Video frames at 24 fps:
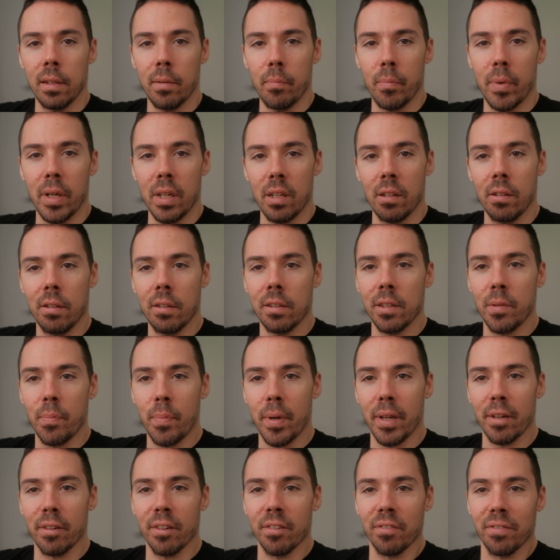might have looked
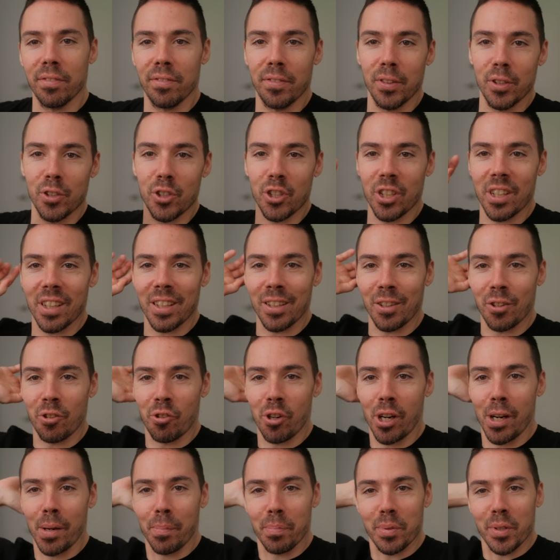better if Fuji didn't
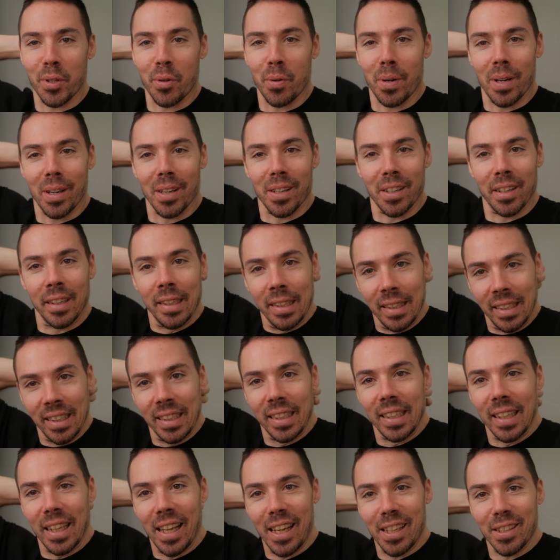crop so hard
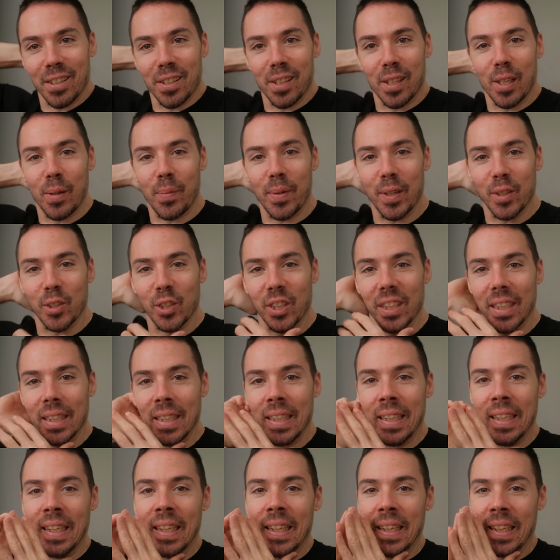in that slow motion.
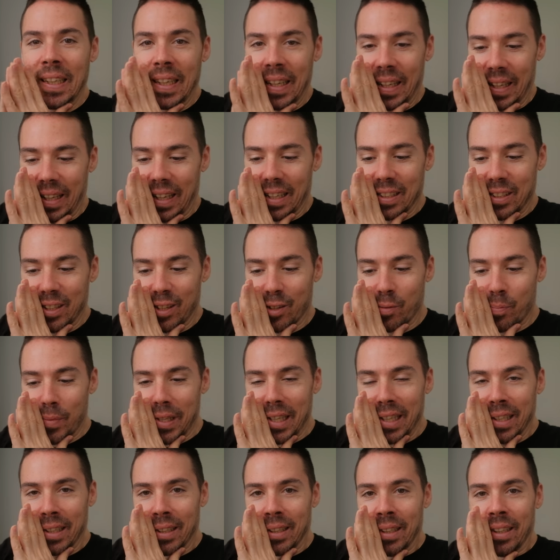That's on
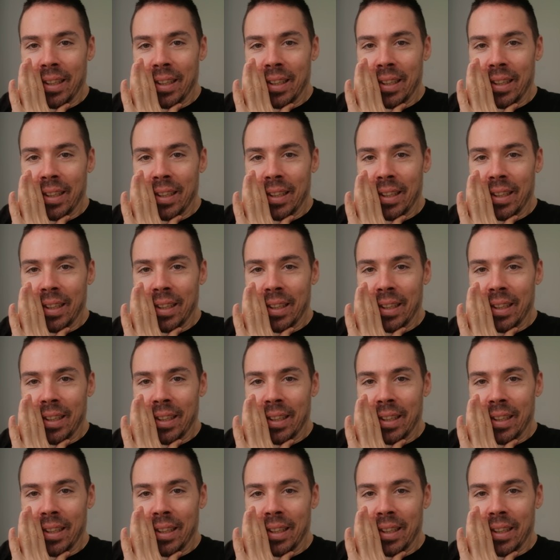me.